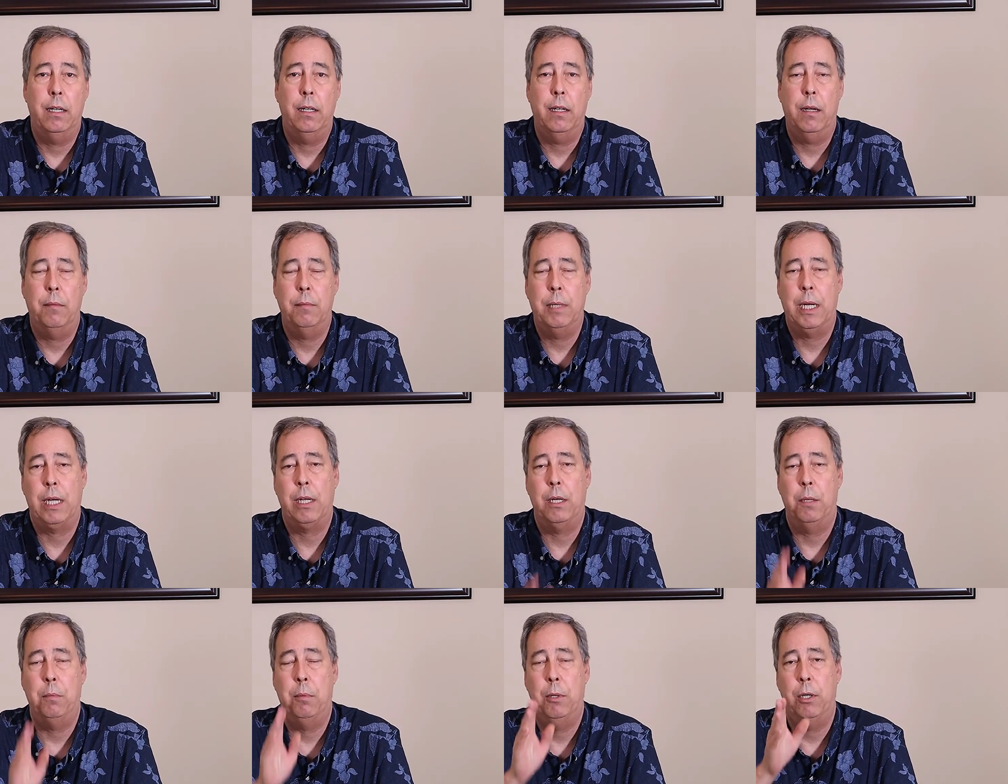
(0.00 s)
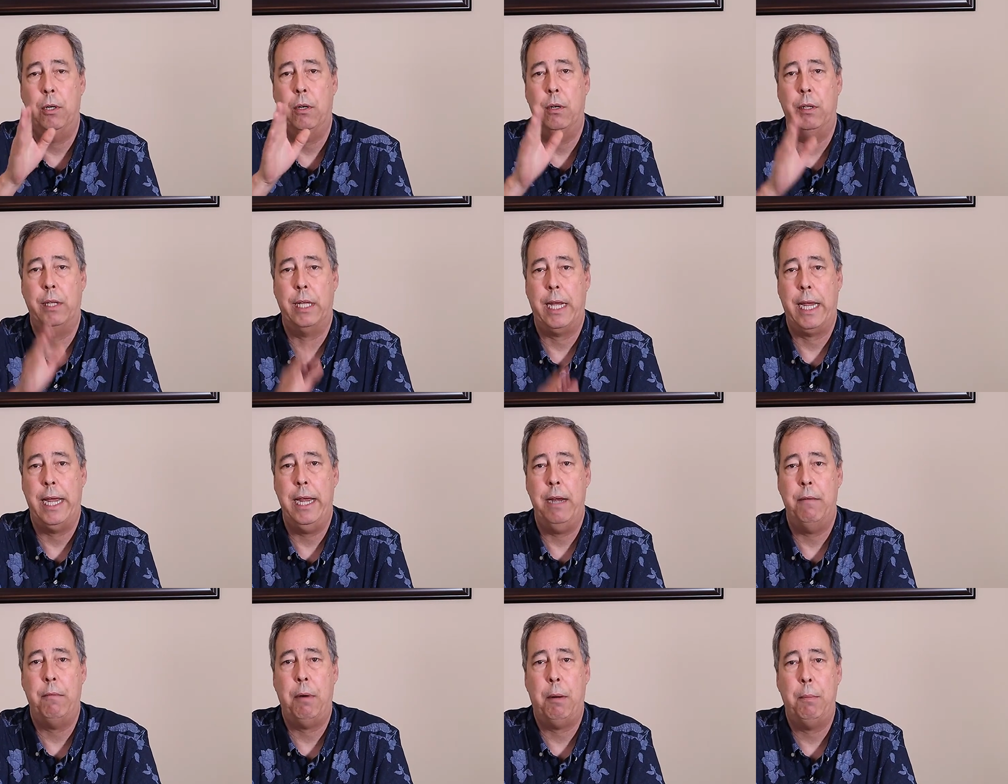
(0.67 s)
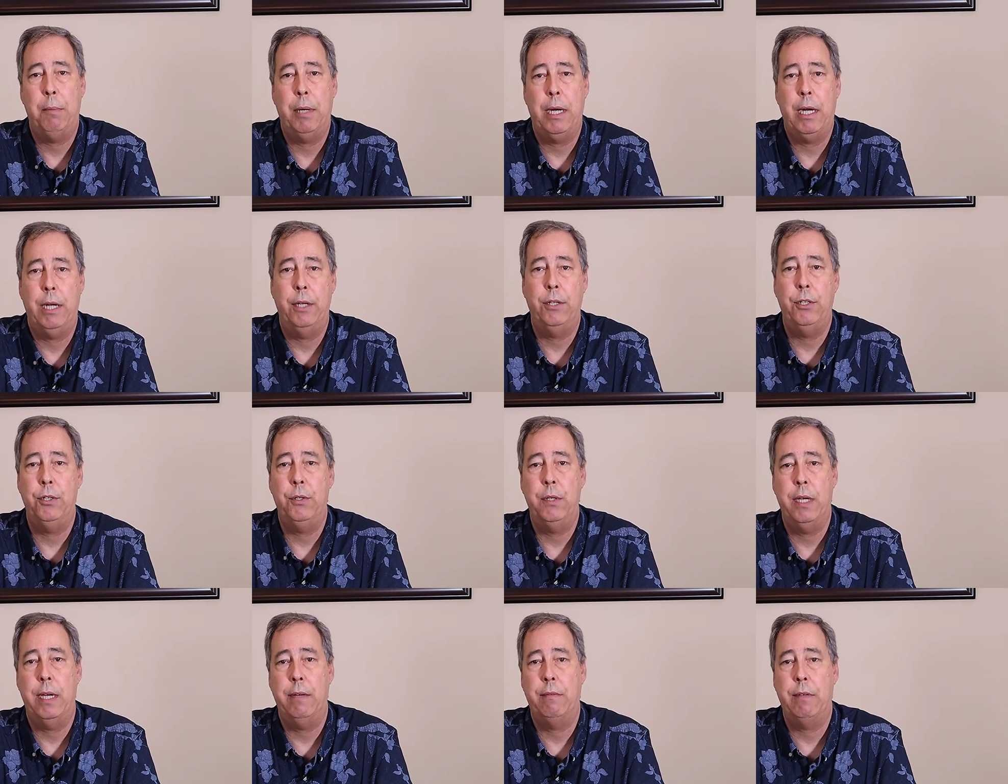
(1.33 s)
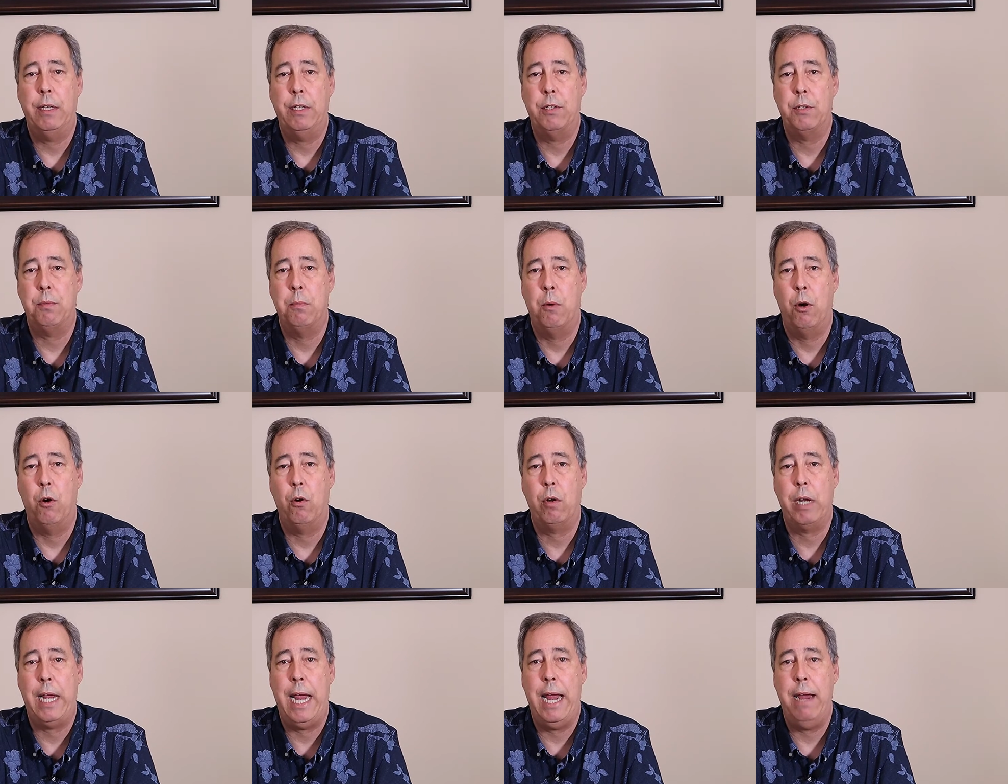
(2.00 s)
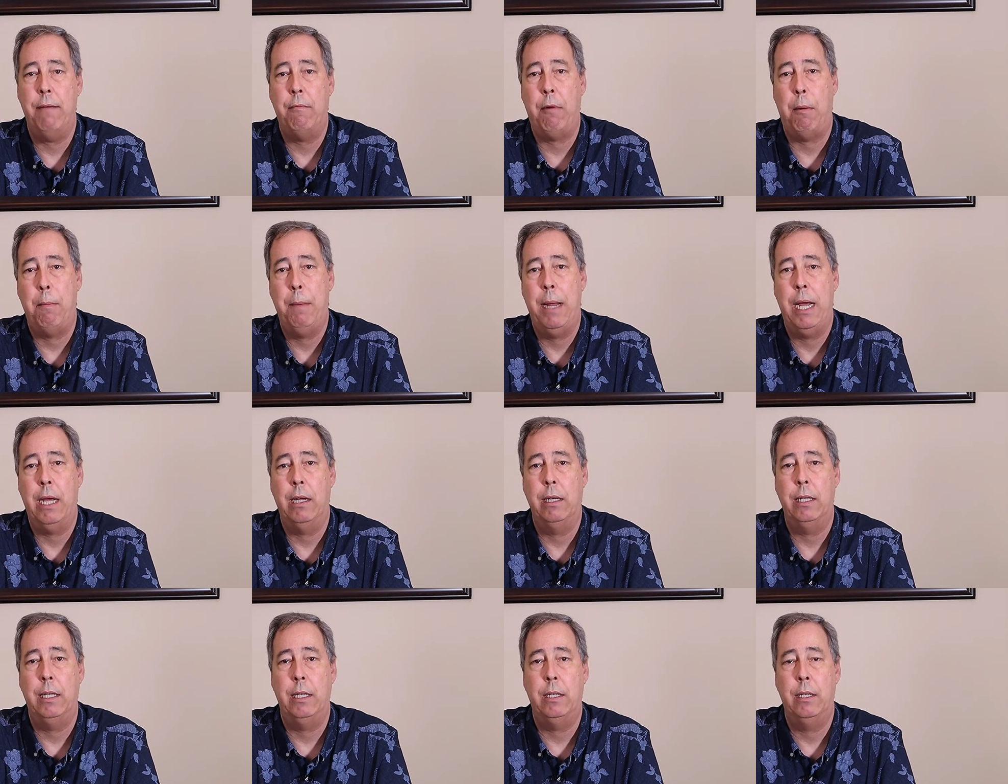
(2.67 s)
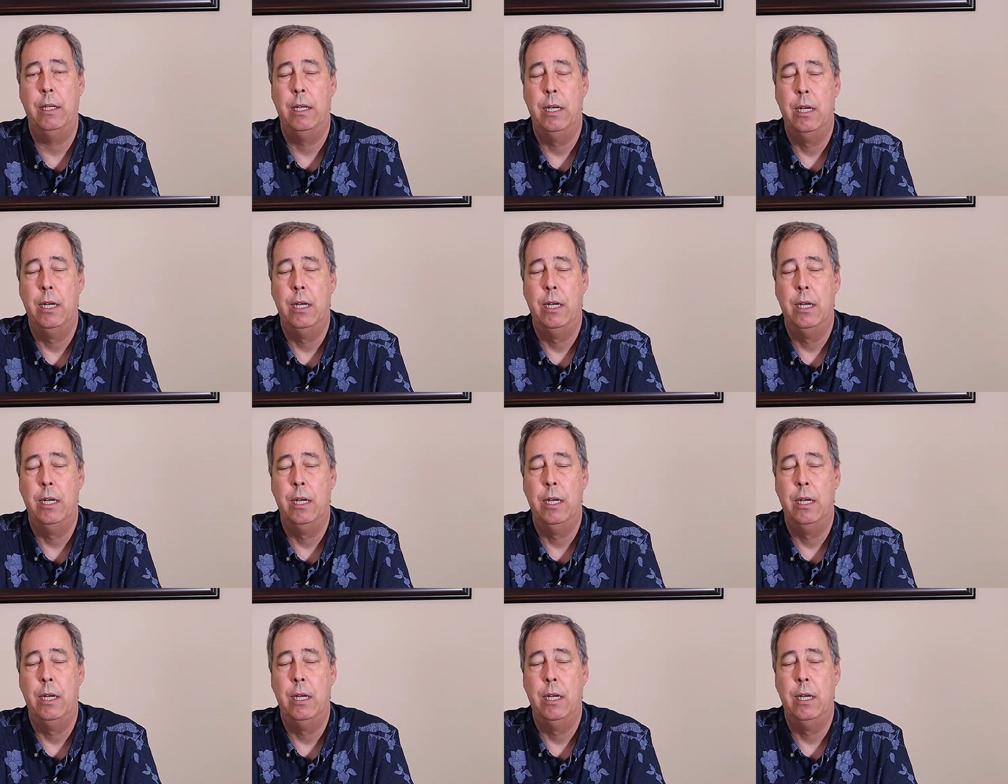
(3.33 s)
I'm not going to put it on the camera, but I do have a small camera-mounted